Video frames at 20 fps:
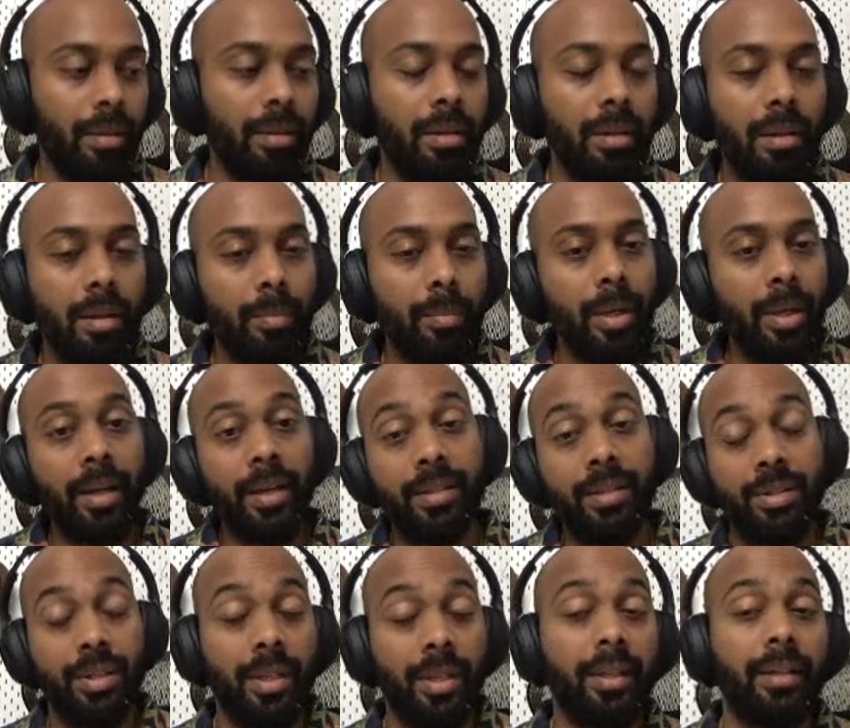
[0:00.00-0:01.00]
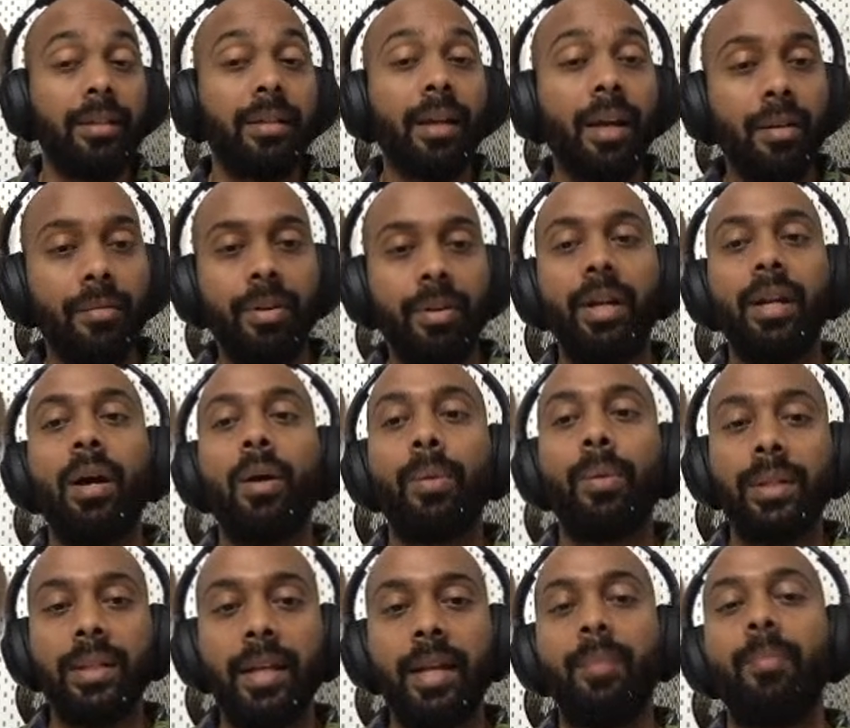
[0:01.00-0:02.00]
but I check it every now
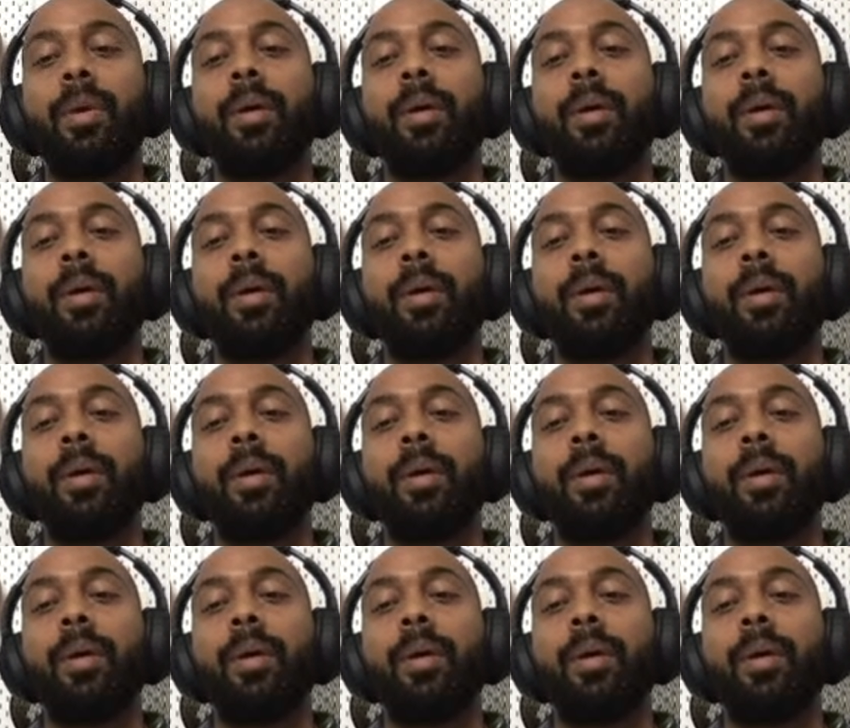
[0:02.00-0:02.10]
and then,